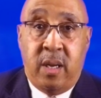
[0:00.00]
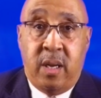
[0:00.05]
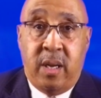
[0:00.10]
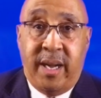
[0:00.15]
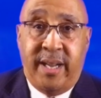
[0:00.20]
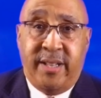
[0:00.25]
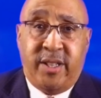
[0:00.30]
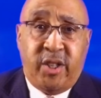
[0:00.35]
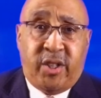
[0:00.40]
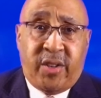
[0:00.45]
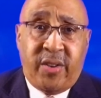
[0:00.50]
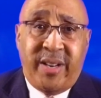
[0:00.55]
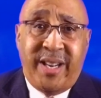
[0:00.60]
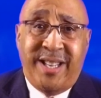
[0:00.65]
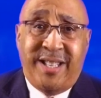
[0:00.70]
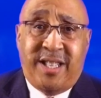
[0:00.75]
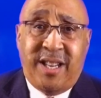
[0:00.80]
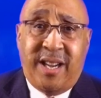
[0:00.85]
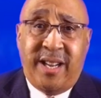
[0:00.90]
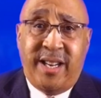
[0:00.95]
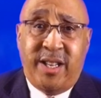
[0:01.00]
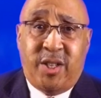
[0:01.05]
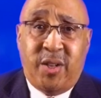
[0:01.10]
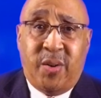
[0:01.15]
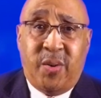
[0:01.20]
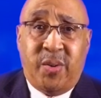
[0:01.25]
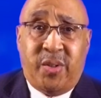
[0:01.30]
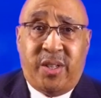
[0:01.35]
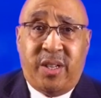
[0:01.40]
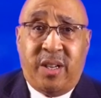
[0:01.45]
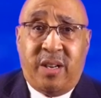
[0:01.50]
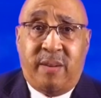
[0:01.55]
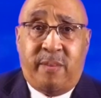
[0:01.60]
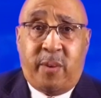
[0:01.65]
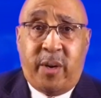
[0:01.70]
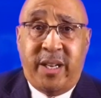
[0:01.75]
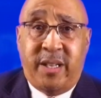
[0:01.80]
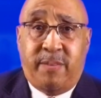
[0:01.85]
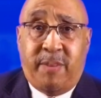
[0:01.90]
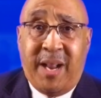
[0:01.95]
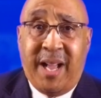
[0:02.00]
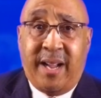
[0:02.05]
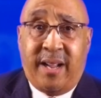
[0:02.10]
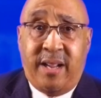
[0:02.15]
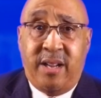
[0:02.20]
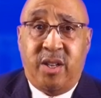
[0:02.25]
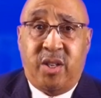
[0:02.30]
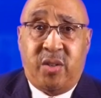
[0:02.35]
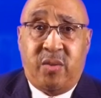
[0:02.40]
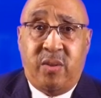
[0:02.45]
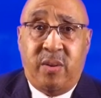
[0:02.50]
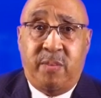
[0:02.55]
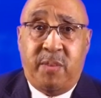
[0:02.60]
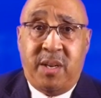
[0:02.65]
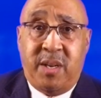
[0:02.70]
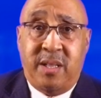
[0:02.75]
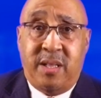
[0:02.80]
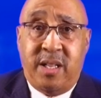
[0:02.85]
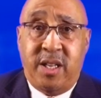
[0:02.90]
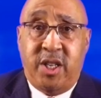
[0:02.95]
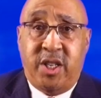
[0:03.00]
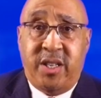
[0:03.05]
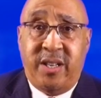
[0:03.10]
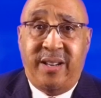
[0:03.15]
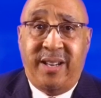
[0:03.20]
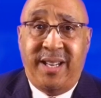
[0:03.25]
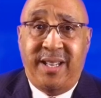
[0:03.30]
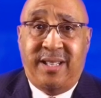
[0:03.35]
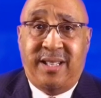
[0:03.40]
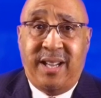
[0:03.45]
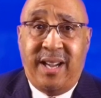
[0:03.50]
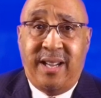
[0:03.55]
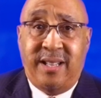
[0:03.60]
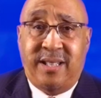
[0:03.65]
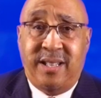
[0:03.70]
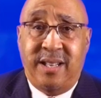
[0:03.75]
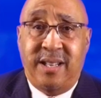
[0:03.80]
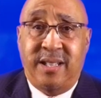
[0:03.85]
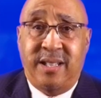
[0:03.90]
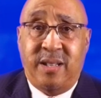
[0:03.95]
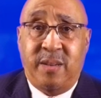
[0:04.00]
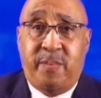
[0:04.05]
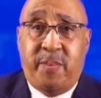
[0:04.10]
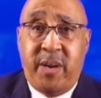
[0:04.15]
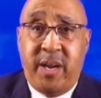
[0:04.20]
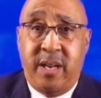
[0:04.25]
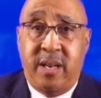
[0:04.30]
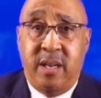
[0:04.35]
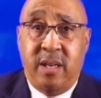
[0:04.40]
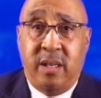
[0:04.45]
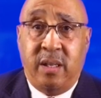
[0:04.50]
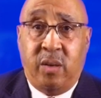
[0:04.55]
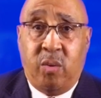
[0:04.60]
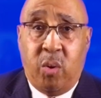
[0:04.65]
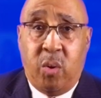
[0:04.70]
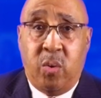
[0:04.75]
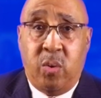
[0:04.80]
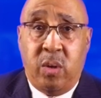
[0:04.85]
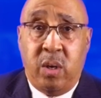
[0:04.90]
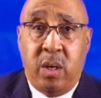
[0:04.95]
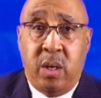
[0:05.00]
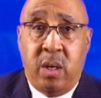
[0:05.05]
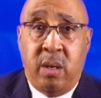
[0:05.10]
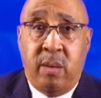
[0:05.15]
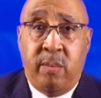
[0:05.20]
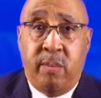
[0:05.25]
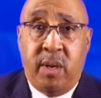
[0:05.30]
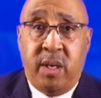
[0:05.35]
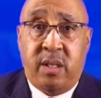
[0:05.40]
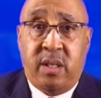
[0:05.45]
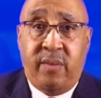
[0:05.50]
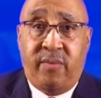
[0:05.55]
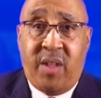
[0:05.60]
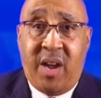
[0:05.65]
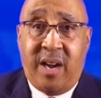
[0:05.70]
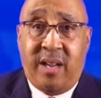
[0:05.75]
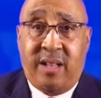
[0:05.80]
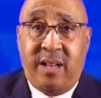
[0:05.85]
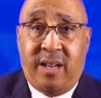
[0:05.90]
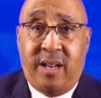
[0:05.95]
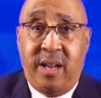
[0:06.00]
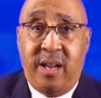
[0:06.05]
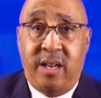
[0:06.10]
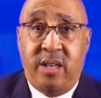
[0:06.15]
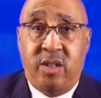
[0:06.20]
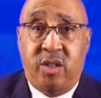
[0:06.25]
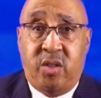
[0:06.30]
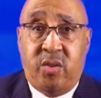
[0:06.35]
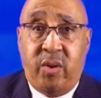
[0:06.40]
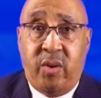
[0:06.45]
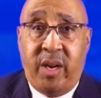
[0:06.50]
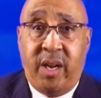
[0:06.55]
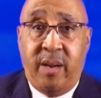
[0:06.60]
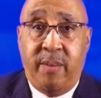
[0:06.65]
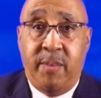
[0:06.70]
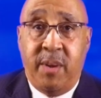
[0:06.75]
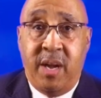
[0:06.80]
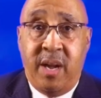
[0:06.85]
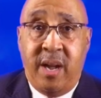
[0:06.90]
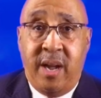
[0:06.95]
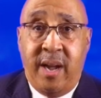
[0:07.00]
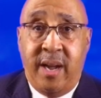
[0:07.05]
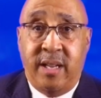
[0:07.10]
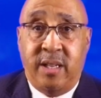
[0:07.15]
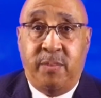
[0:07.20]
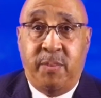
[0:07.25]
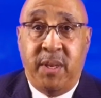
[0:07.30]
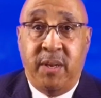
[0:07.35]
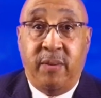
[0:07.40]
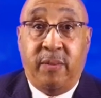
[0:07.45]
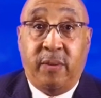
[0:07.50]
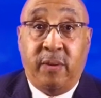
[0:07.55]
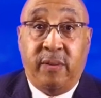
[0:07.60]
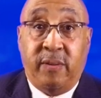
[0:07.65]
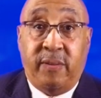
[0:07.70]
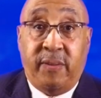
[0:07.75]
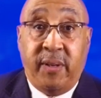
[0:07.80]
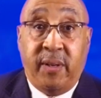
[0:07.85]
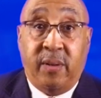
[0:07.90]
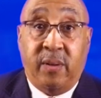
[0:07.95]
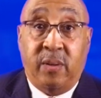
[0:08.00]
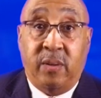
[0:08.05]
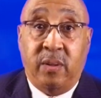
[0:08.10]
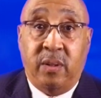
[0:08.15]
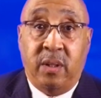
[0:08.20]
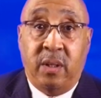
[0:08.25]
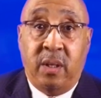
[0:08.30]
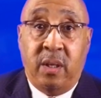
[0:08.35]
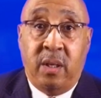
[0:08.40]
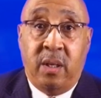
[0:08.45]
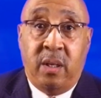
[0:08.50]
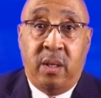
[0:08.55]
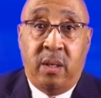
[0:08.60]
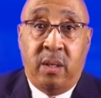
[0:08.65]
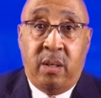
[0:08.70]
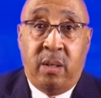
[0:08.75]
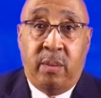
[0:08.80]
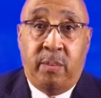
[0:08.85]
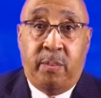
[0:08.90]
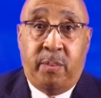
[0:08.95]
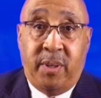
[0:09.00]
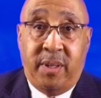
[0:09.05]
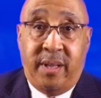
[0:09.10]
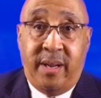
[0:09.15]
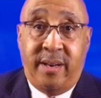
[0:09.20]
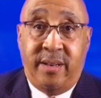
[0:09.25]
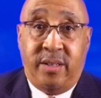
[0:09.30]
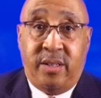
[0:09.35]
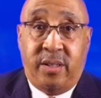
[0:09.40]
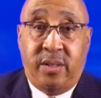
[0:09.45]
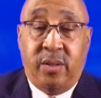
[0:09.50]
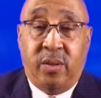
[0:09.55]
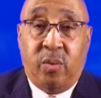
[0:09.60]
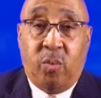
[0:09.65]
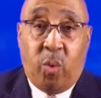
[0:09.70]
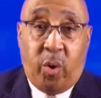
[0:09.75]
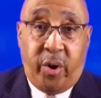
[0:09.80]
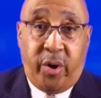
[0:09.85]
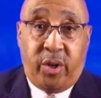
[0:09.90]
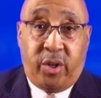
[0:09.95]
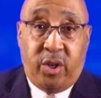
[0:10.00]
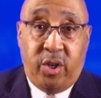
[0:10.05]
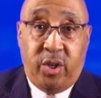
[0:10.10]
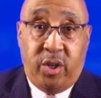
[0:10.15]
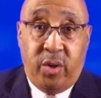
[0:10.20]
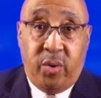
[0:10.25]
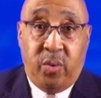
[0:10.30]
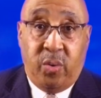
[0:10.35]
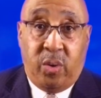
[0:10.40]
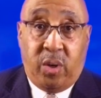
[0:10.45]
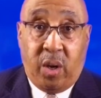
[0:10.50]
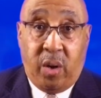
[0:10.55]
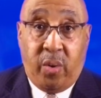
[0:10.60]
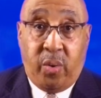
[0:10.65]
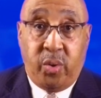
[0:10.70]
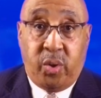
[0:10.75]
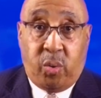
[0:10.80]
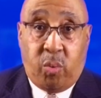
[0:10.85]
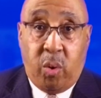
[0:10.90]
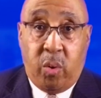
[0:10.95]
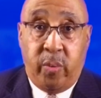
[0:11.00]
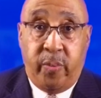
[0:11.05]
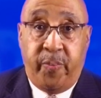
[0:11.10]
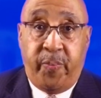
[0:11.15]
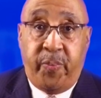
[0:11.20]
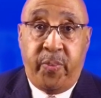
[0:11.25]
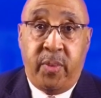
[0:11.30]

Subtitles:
As attorney Johnny Jones celebrates Black History Month this year, he says in his opinion, quote, "Much of Dr. King's dream has been fulfilled, but there's still work to do," close quote.